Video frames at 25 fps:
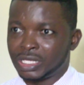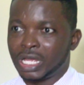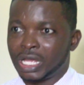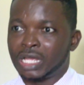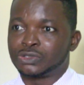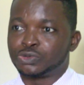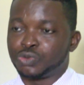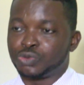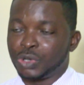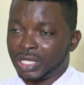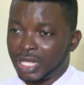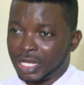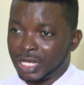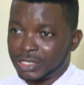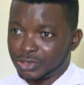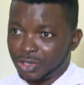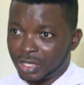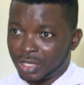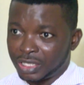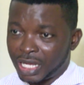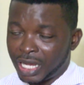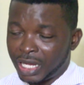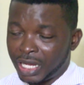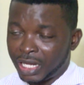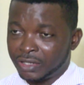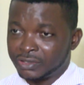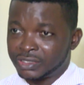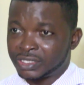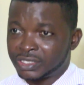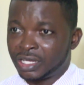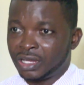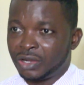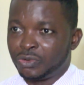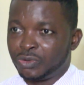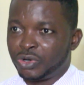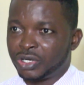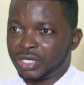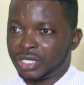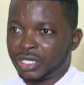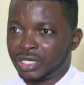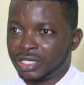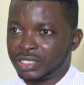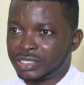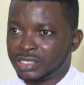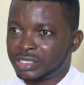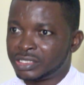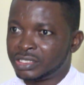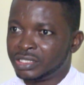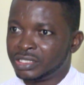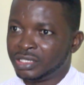as well as other healthcare
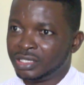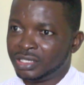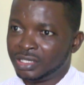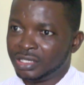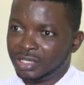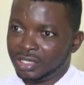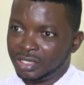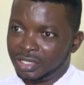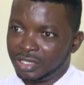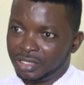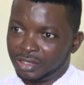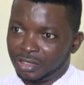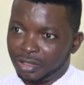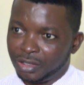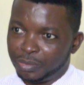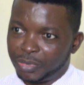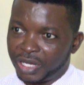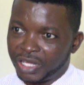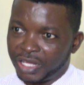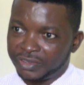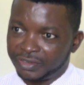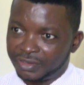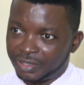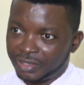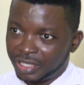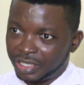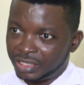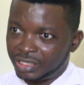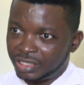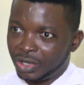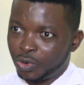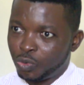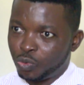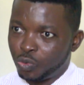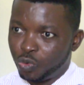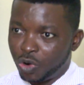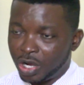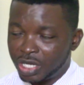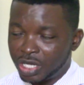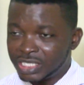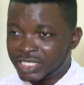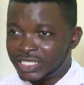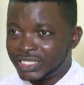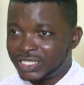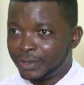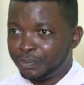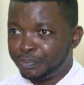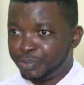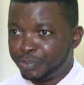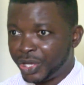workers. Number three, they
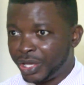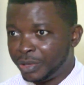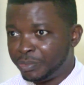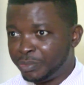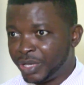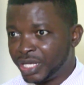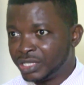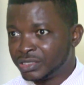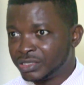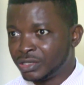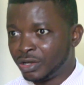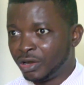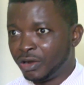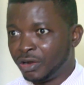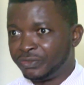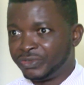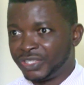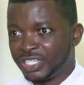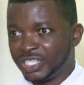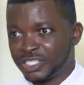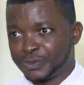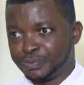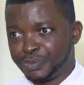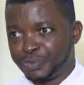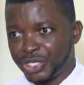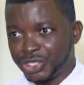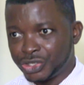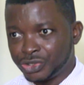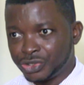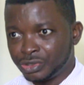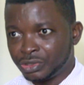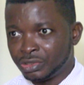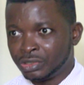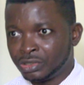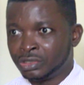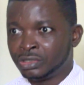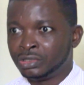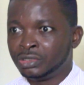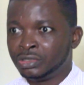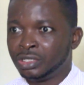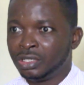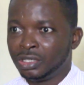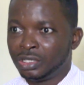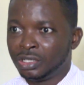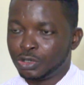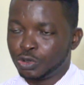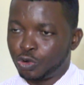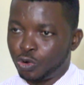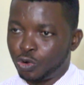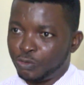want the payment of the special
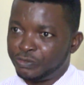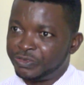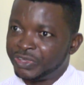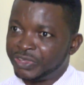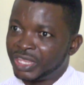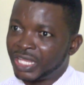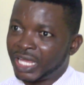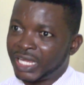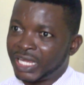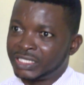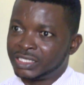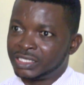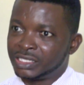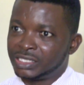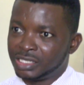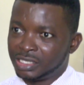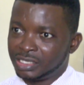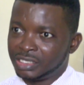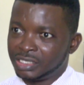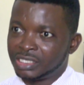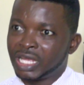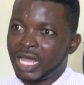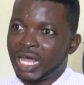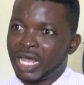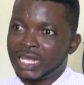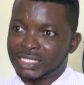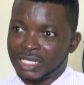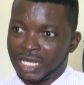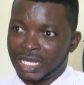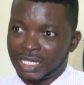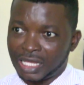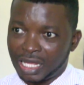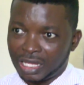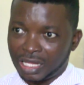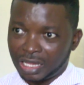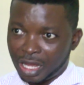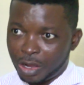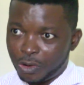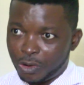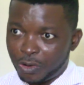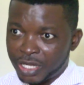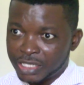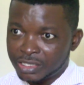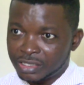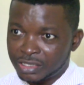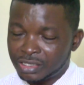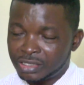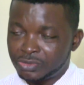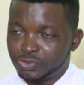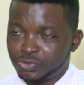COVID-19 hazard
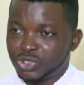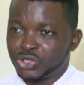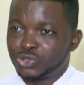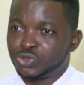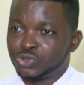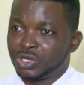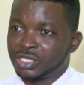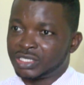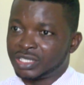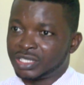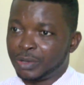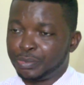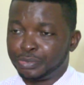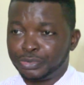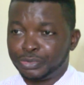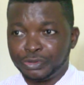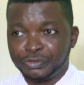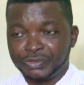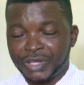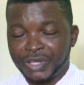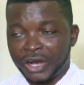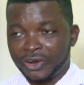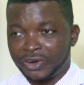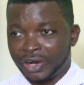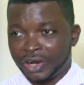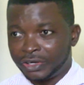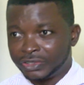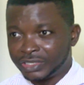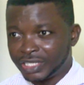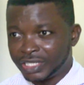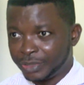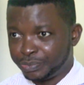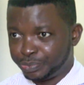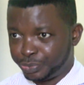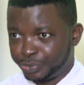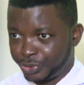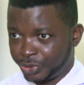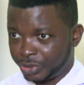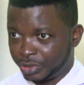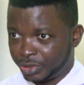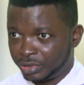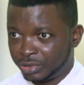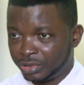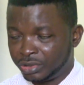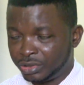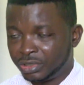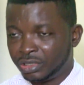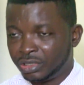allowance, which was approved around April.